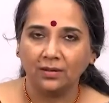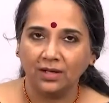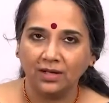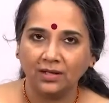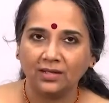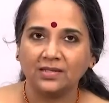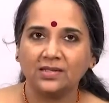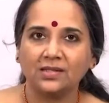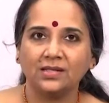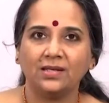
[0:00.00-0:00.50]

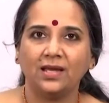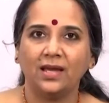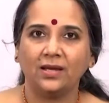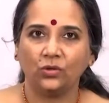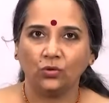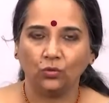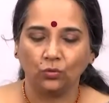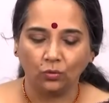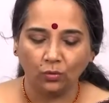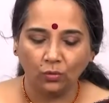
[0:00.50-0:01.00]
in a
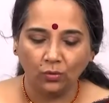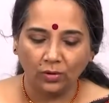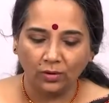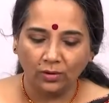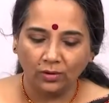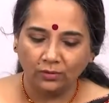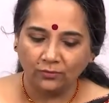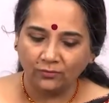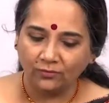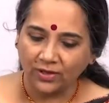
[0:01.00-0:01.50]
staccato
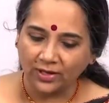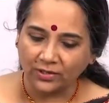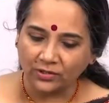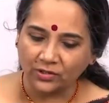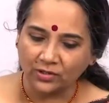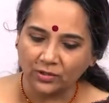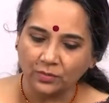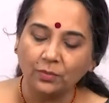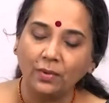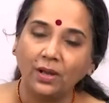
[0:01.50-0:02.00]

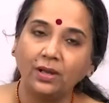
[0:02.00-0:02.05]
fashion,